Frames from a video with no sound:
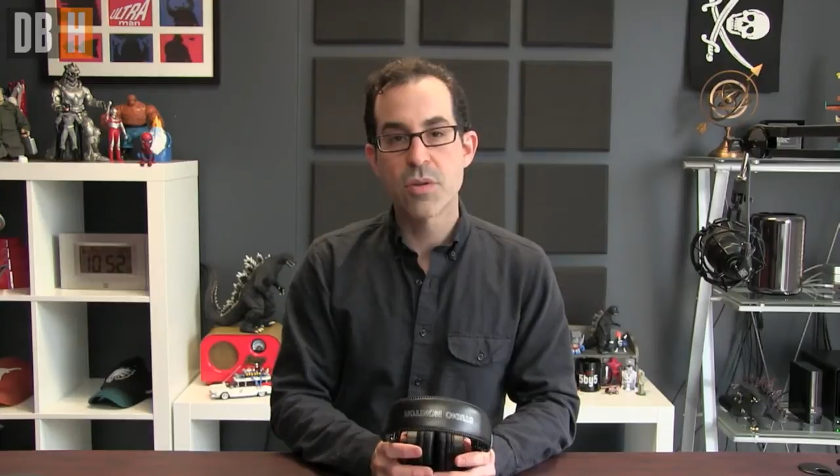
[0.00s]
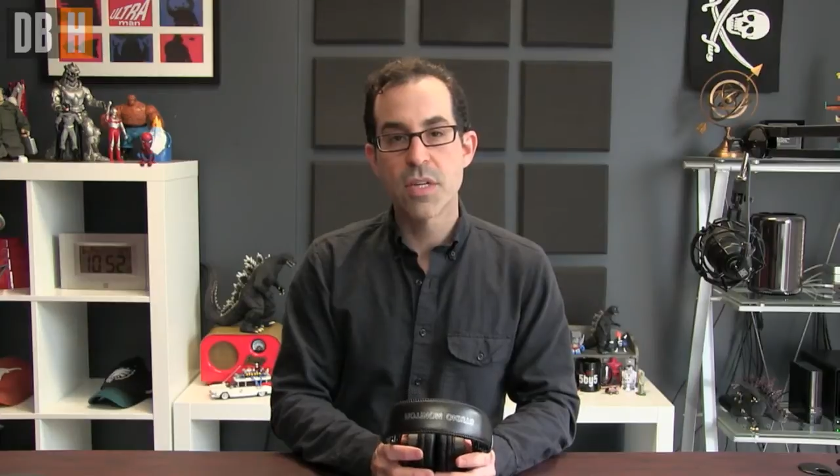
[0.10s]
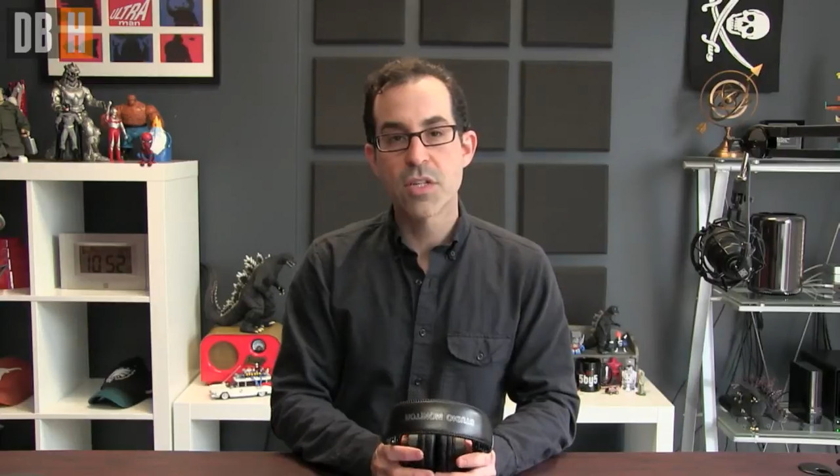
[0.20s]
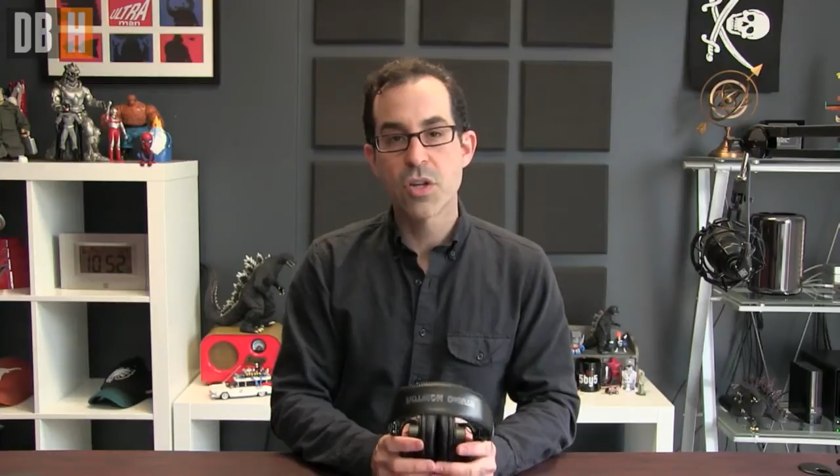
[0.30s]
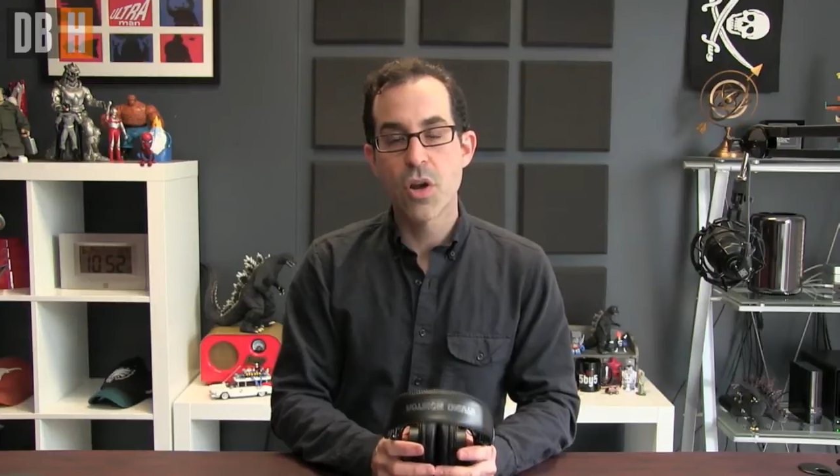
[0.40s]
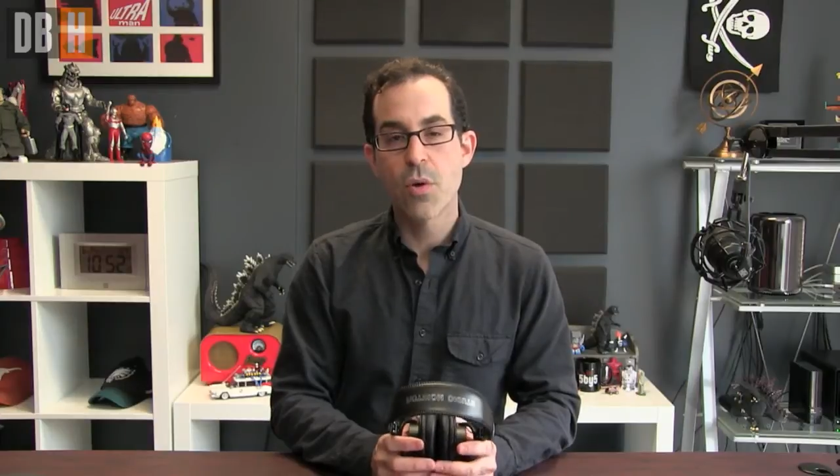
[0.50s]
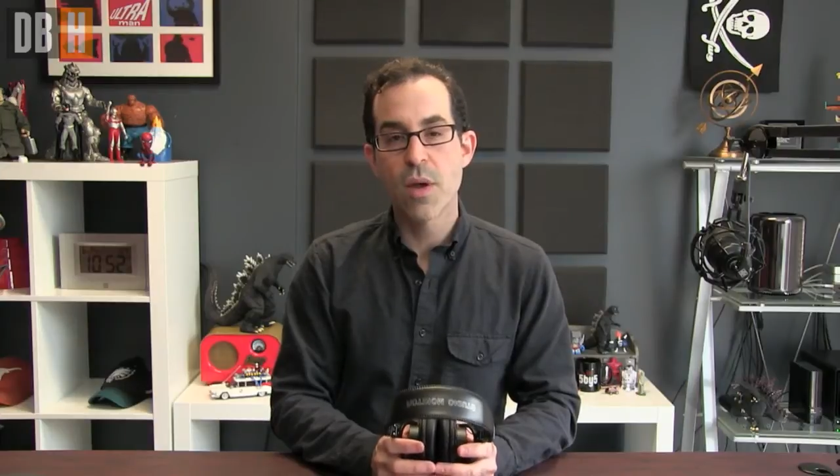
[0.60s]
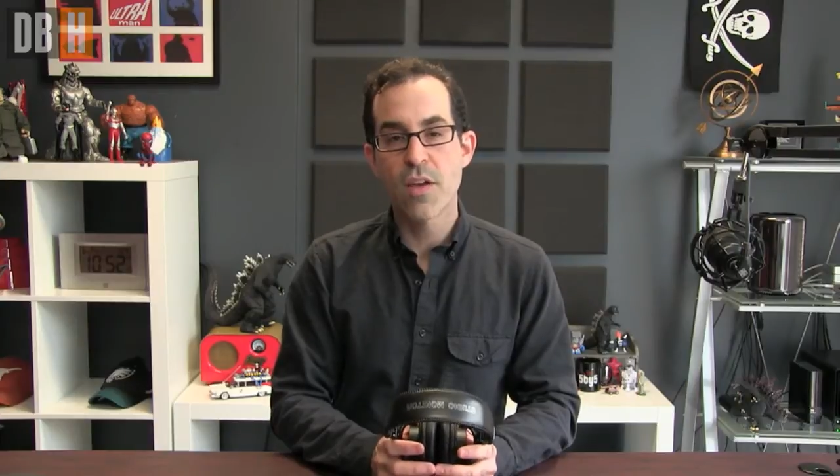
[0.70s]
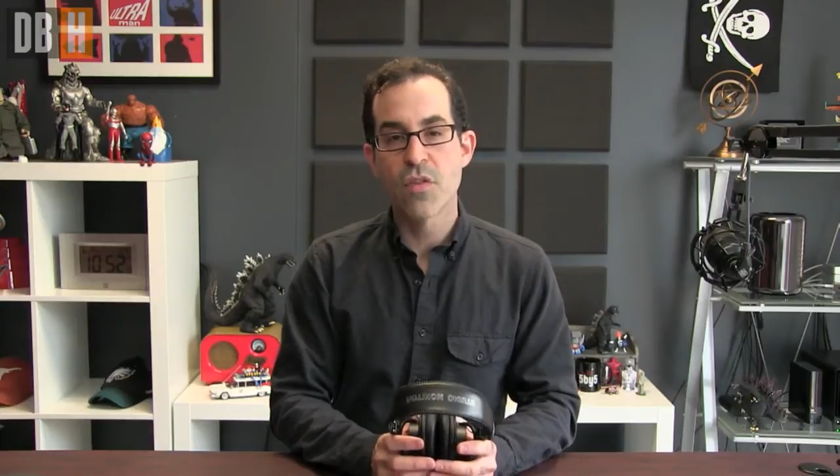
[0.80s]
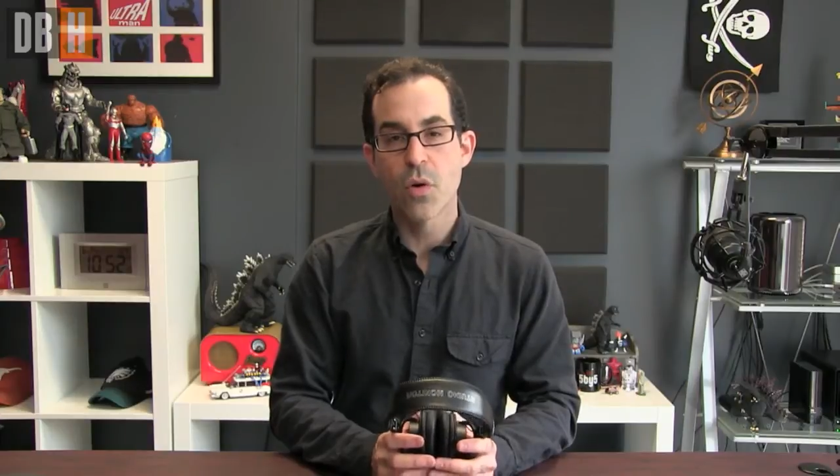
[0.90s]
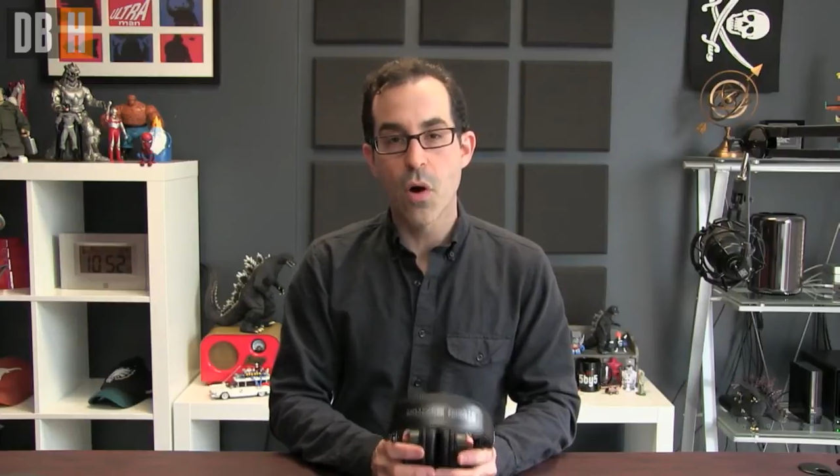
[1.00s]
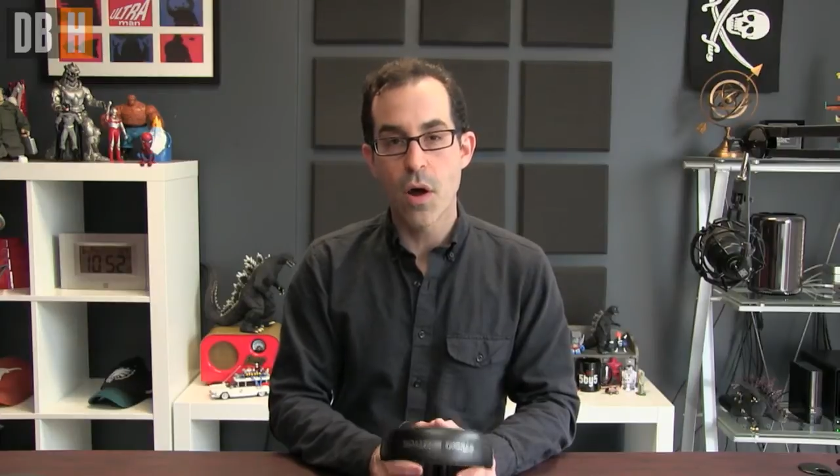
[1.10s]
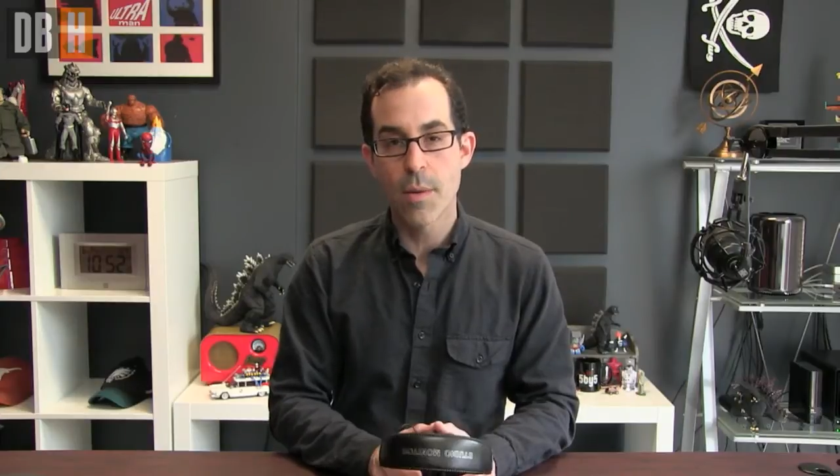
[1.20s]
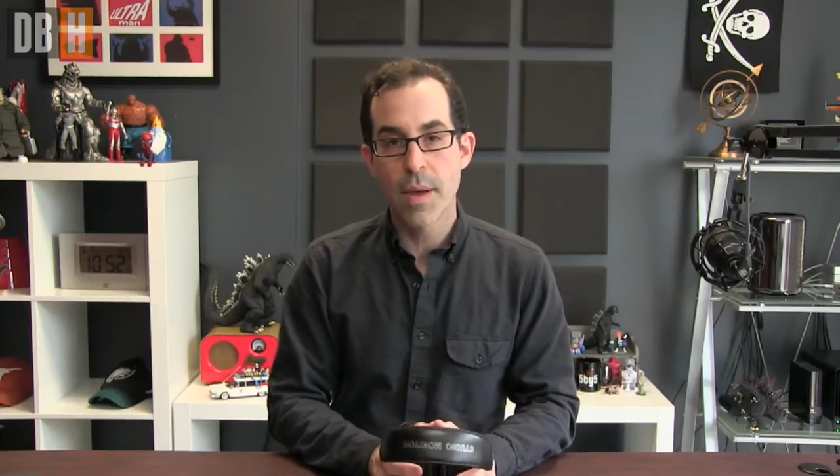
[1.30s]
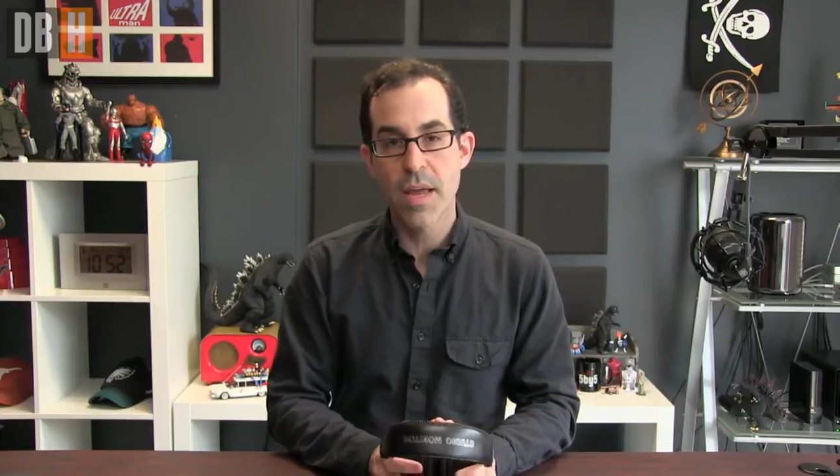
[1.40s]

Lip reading: you need to know if you're on